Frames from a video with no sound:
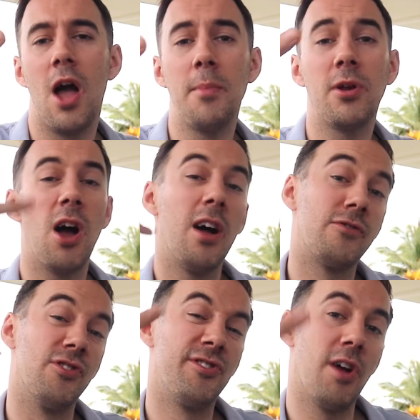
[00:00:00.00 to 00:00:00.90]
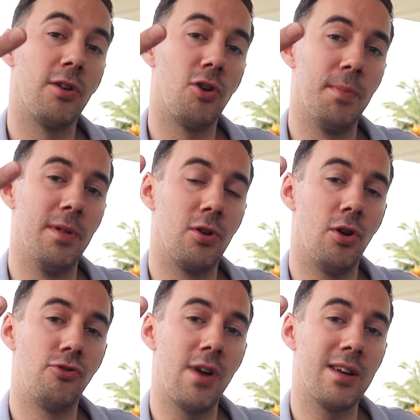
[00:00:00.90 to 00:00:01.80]
I'm gonna ask for a signed copy of the
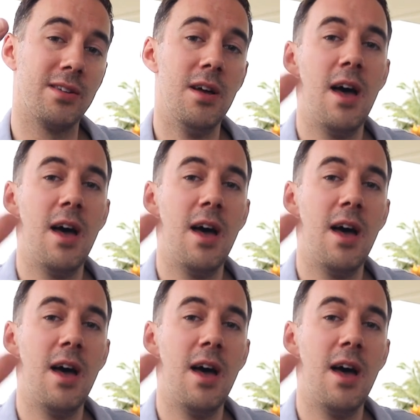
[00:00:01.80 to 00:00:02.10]
contract,